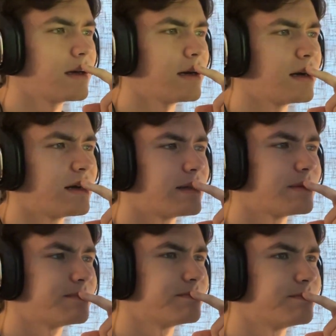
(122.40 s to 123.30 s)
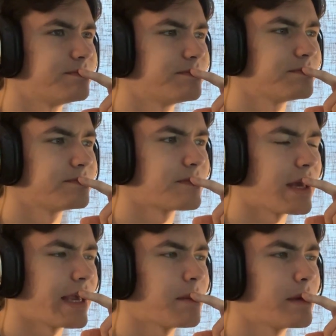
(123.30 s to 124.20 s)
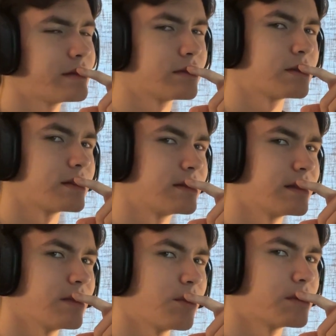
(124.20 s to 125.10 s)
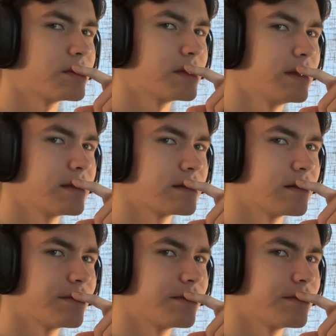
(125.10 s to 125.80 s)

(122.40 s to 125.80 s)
Um, I am interested to see what she does in the